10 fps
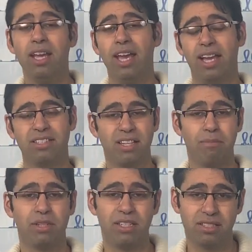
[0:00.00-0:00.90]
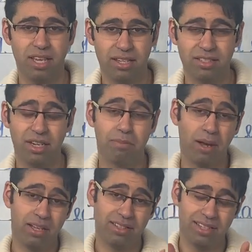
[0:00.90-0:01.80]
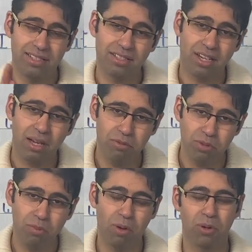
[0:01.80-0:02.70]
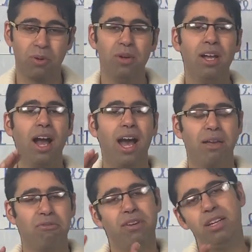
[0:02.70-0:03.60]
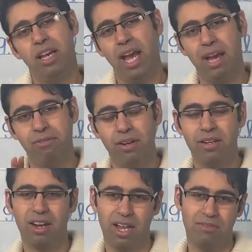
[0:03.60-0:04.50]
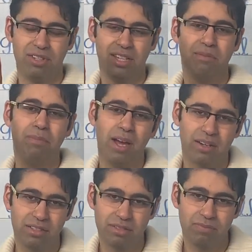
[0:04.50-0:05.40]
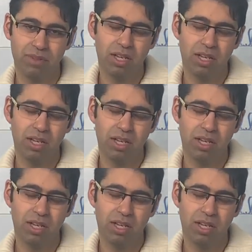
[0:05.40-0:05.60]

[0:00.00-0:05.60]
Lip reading: and somebody says that by this time tomorrow, I will have arrived in Paris.